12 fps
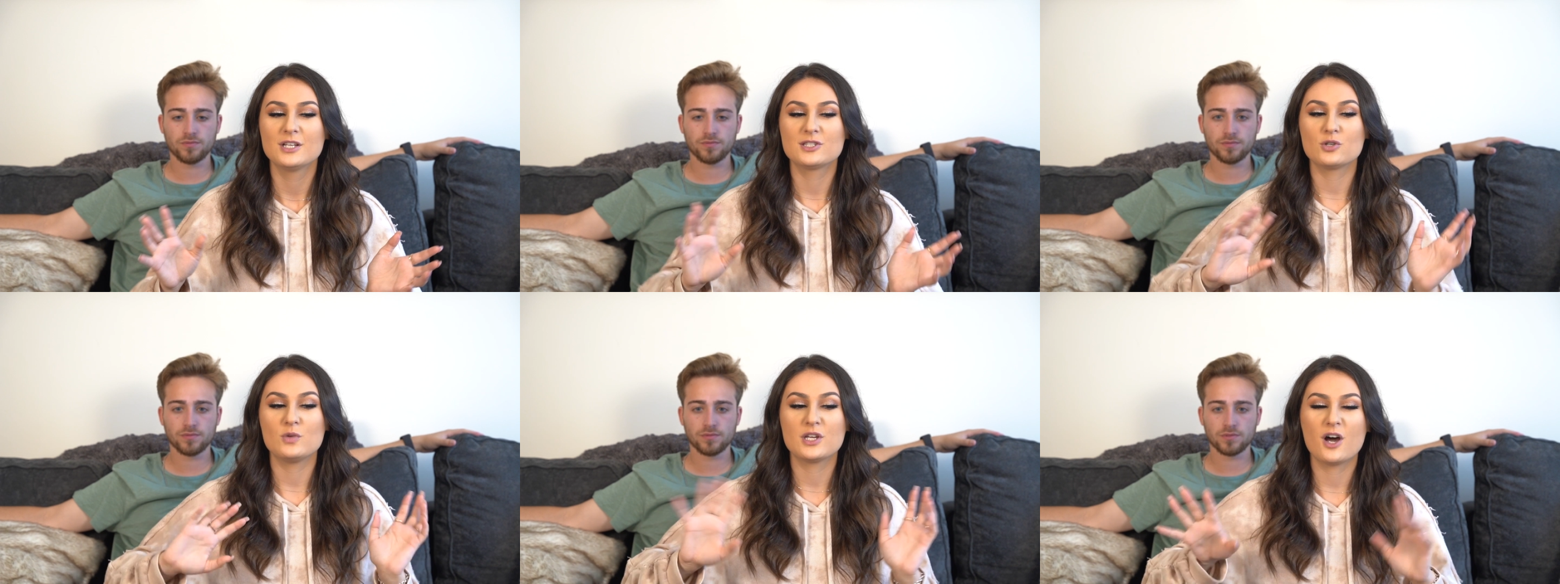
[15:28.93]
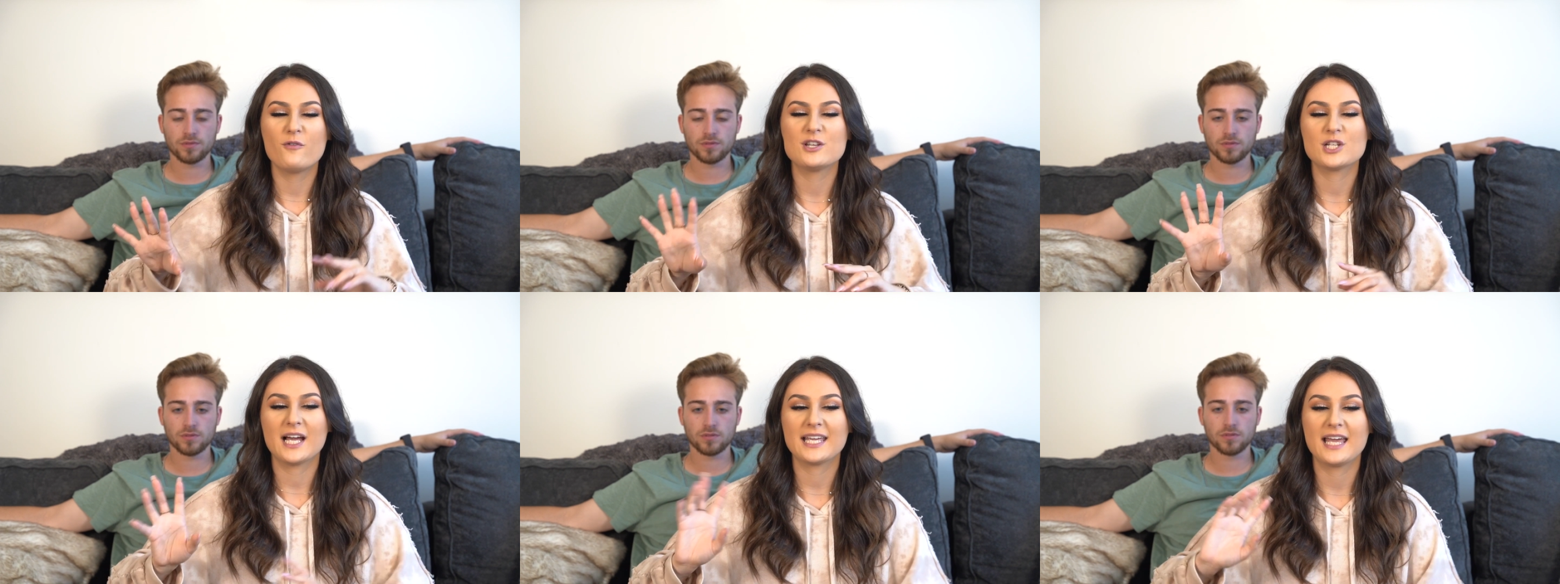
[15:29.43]
Speaker 1: so we go,
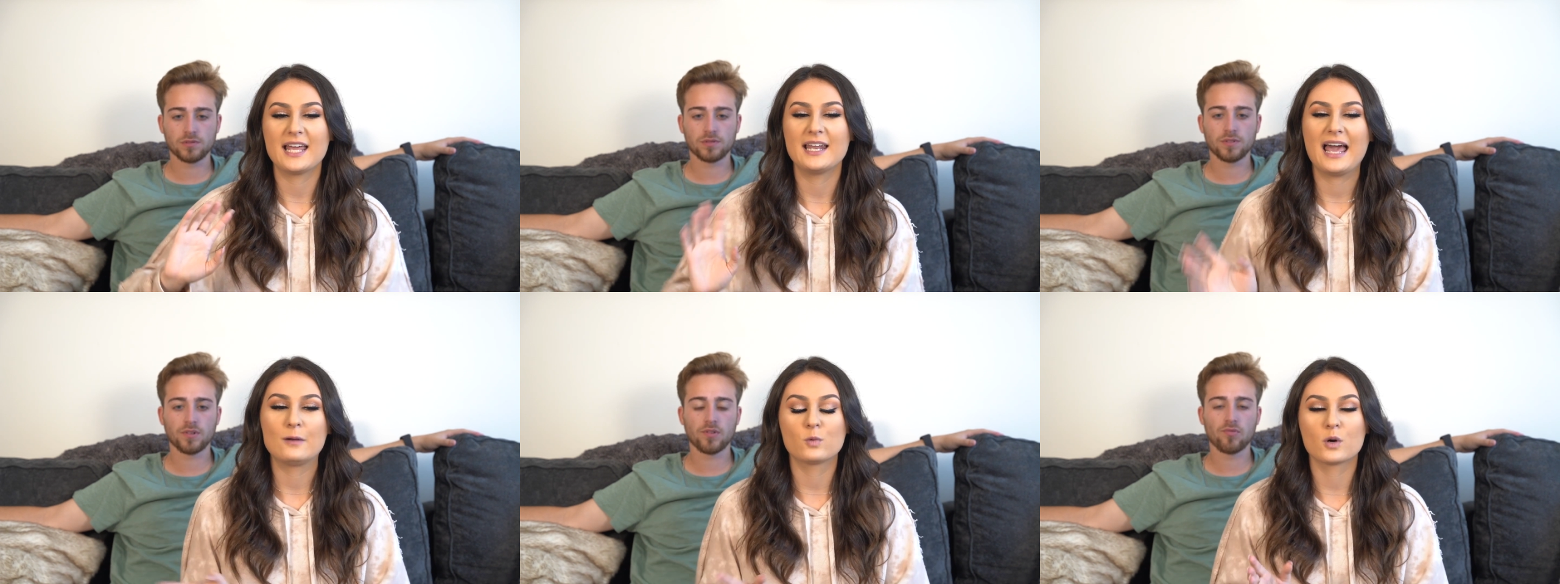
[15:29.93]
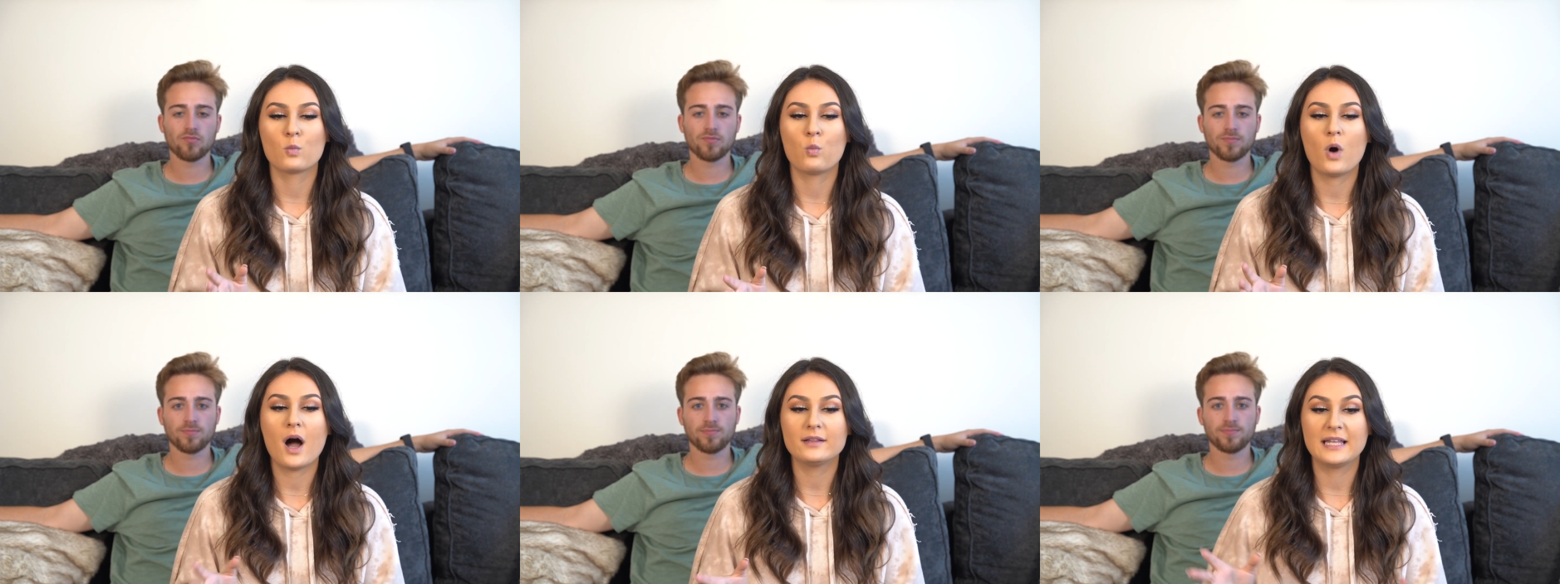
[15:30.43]
we check in and
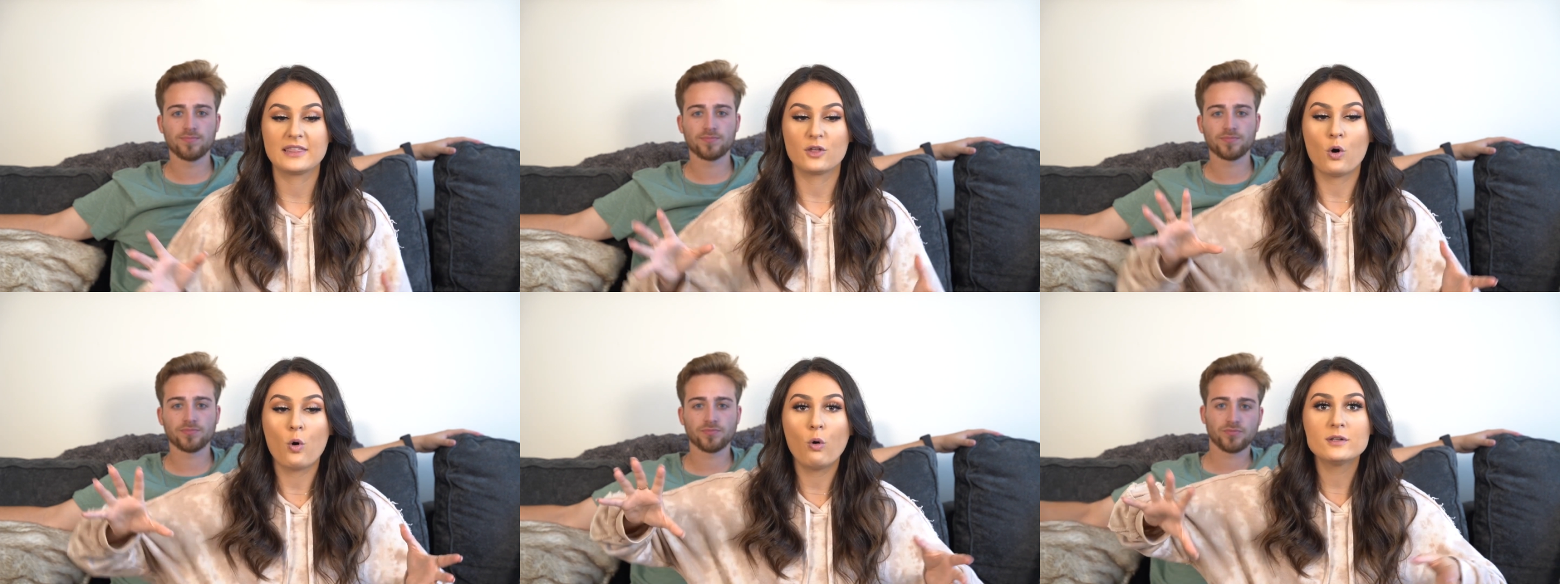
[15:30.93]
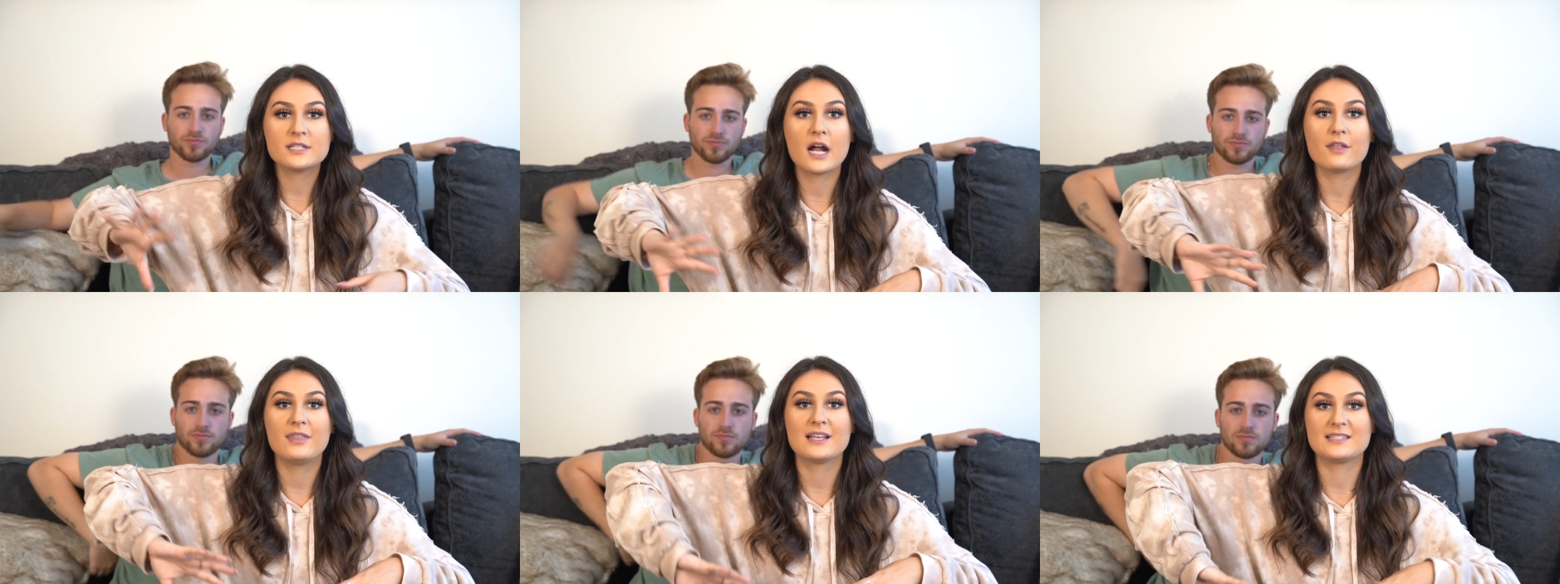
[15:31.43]
we're like the whole
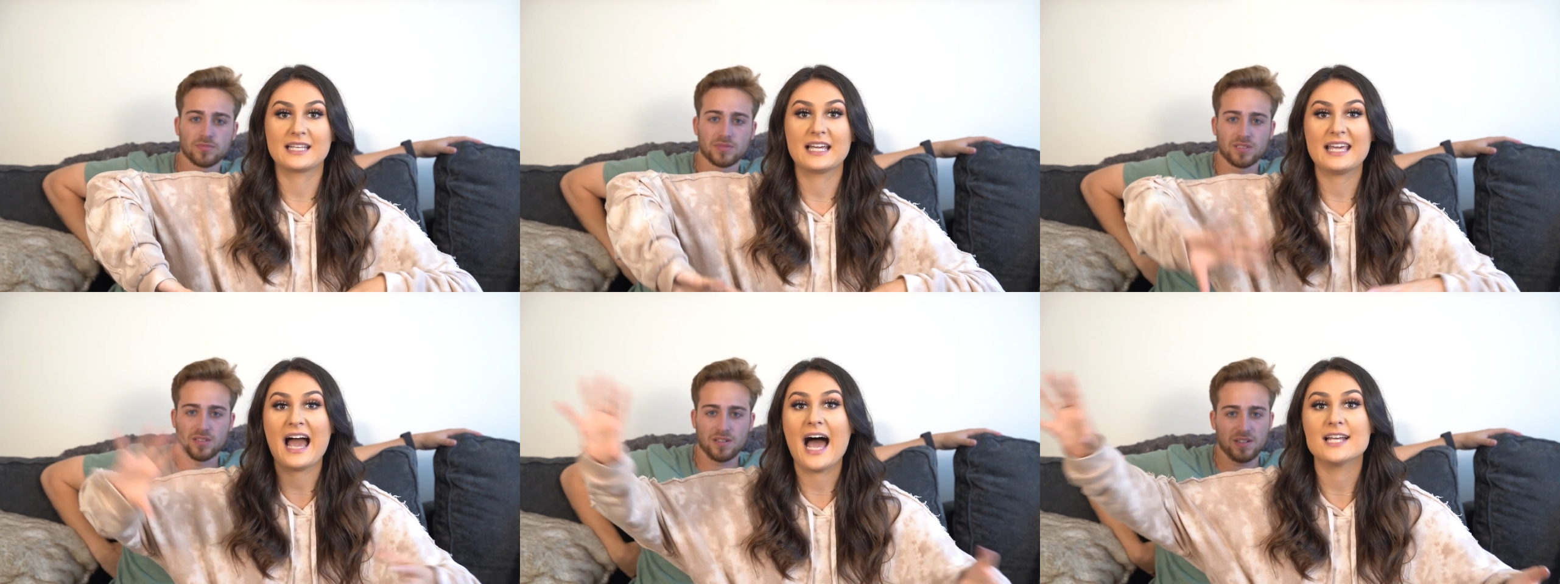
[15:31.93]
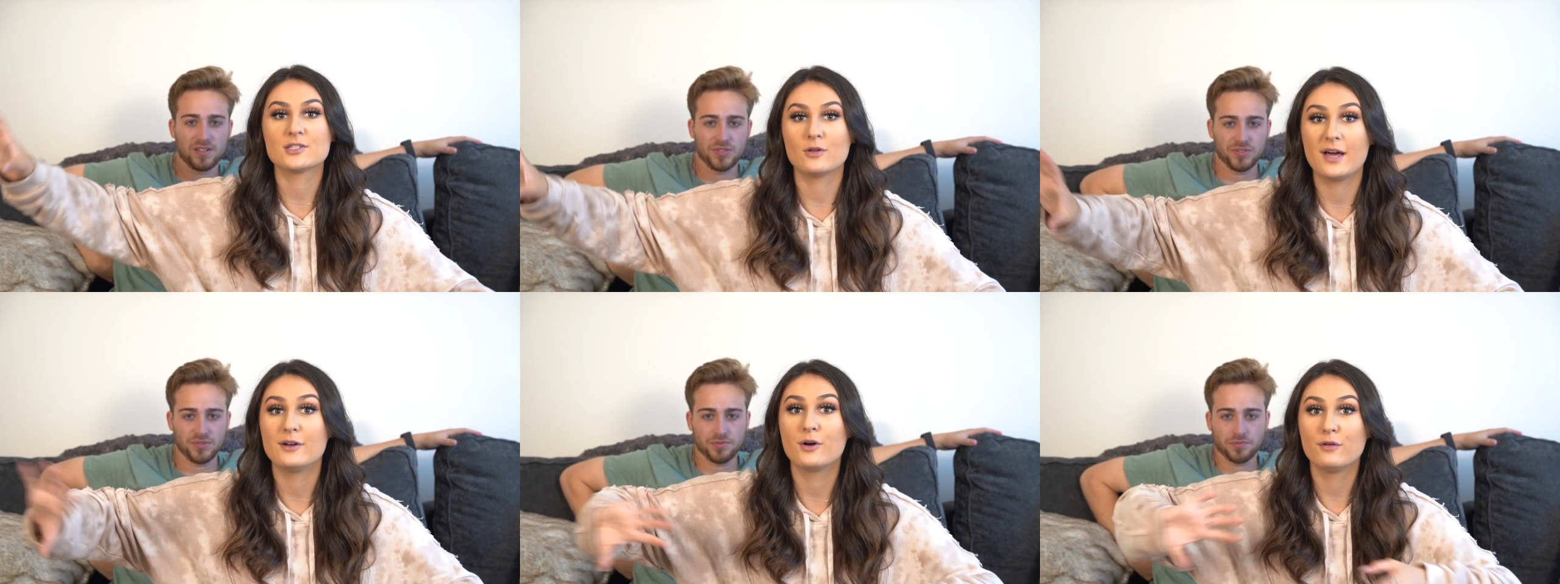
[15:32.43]
entire thing is like a
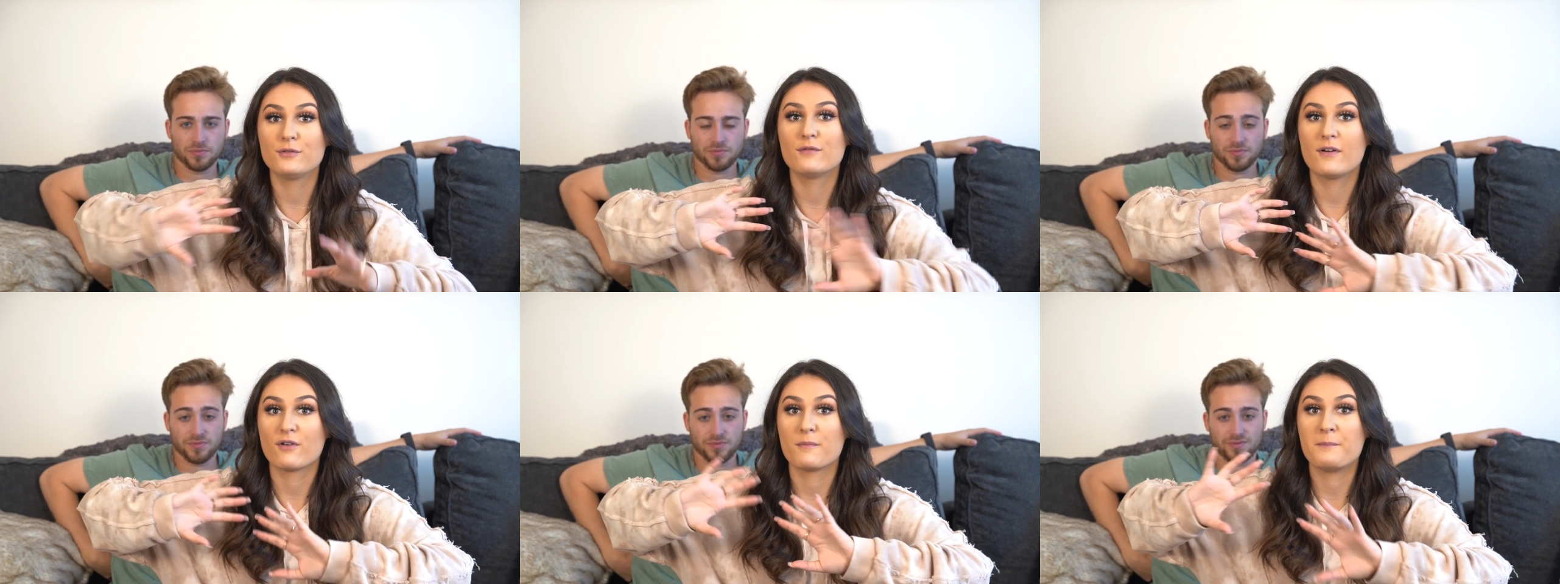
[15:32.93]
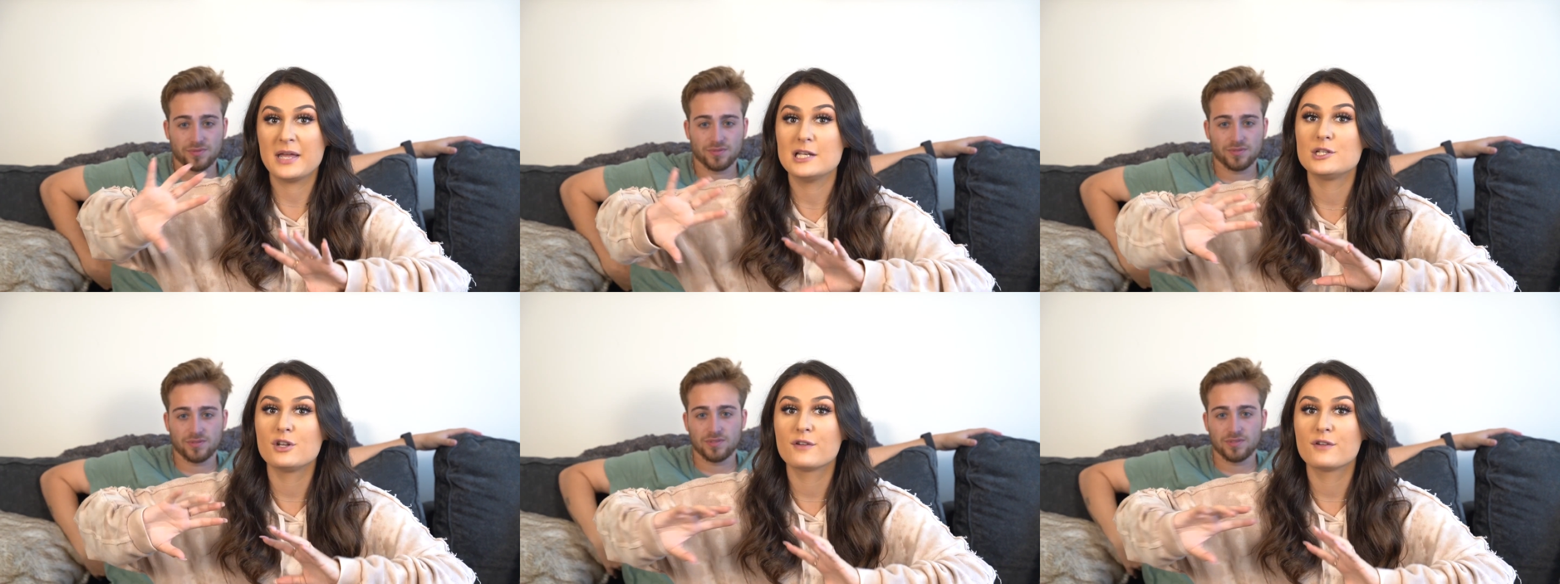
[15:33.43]
castle. I don't know if you've ever been to